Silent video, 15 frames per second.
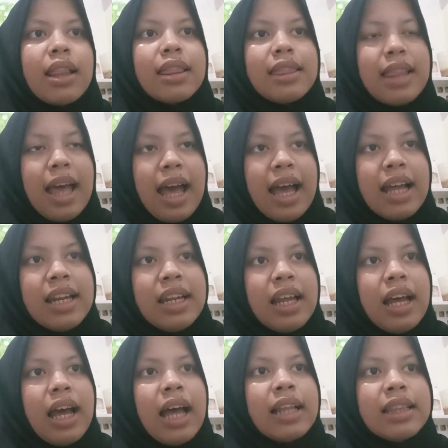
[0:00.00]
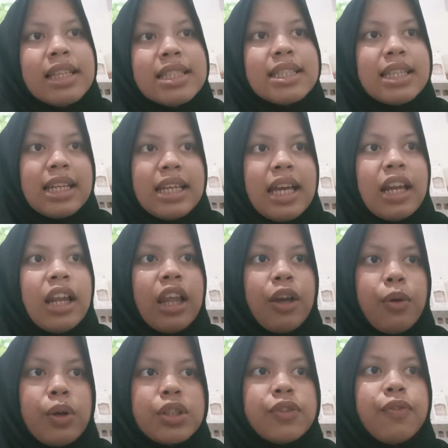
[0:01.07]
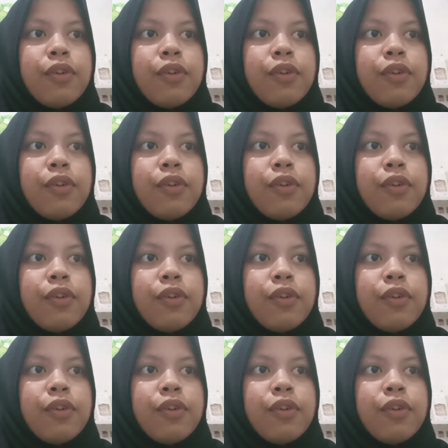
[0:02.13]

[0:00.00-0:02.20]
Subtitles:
Then, ethnicity and language